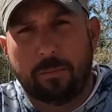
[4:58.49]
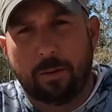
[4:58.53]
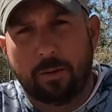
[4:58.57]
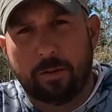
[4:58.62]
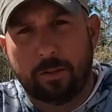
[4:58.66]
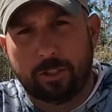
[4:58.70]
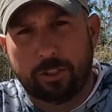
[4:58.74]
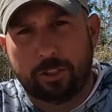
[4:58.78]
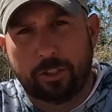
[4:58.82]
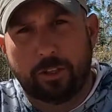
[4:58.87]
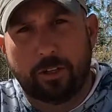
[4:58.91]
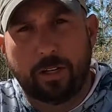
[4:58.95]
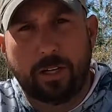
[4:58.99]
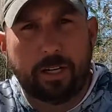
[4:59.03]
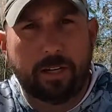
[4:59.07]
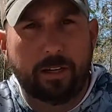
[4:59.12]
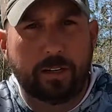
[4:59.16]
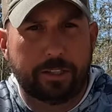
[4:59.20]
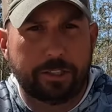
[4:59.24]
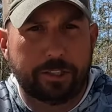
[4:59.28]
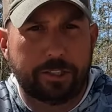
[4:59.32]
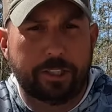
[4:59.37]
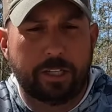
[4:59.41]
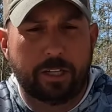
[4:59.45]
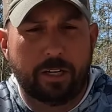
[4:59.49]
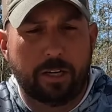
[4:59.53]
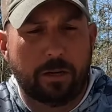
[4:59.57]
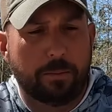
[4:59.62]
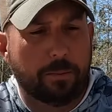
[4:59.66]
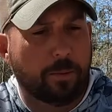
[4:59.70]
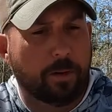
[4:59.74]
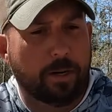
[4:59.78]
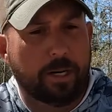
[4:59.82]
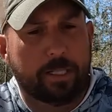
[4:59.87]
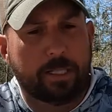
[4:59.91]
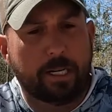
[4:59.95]
on a tree or a stump
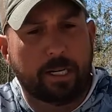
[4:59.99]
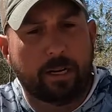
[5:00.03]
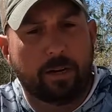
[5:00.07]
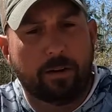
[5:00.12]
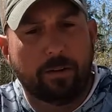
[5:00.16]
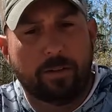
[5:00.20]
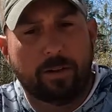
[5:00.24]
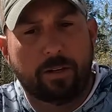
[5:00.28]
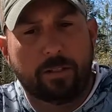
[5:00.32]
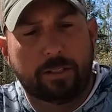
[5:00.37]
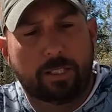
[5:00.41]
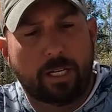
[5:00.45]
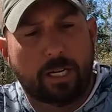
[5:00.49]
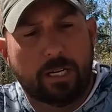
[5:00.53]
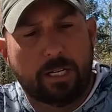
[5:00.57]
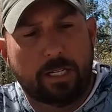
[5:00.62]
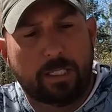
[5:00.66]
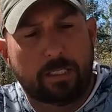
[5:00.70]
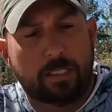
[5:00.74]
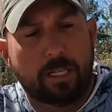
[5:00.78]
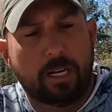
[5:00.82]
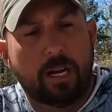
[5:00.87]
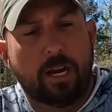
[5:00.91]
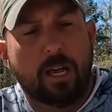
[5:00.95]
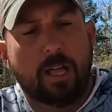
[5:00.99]
or anything along those lines,